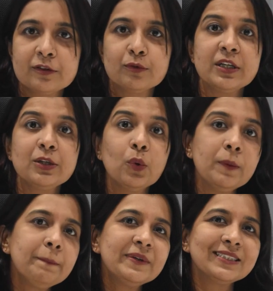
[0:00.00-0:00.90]
So they
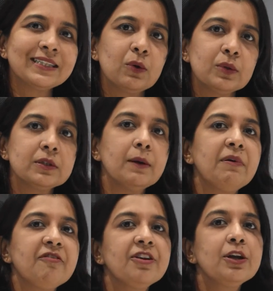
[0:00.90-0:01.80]
don't miss out the
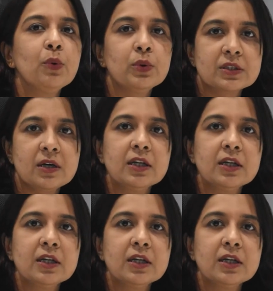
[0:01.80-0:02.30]
buffy coat.